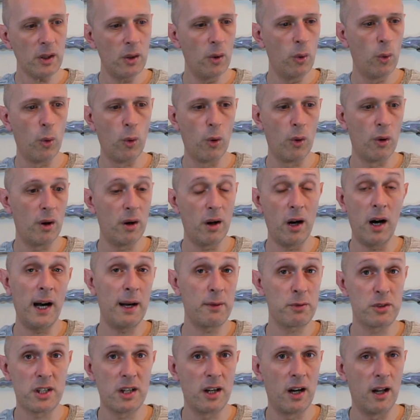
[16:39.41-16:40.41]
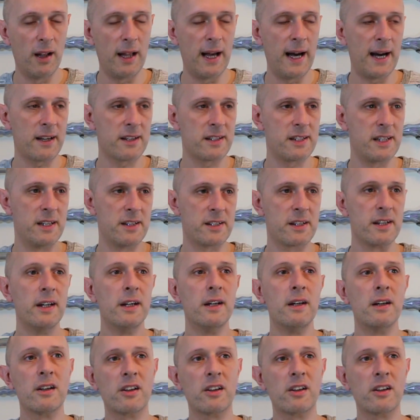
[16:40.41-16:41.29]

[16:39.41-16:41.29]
or housecarl axes